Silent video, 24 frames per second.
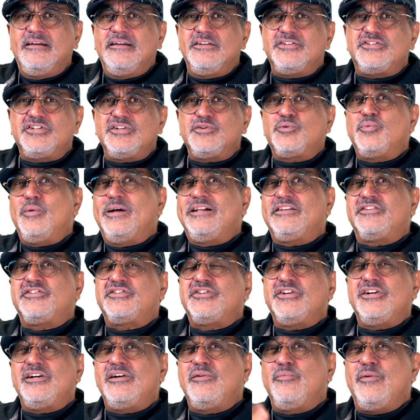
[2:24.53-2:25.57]
He says, "Well,
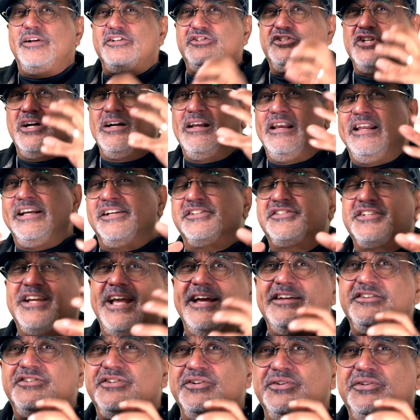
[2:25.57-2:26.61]
sir, we're juggling
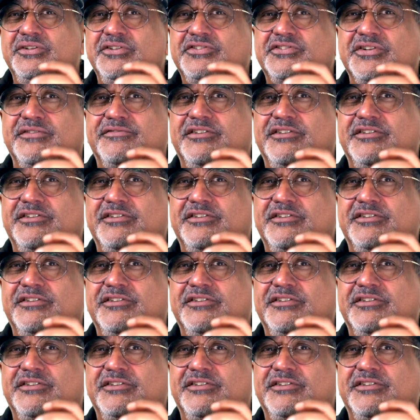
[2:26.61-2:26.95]
schedules